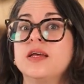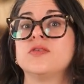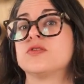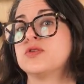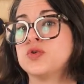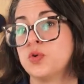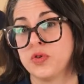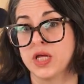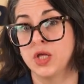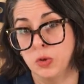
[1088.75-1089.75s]
Is there a tool
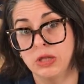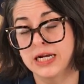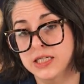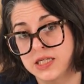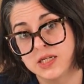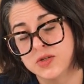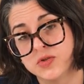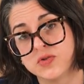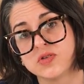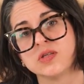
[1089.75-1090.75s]
that you like to
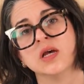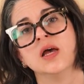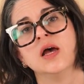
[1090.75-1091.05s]
use?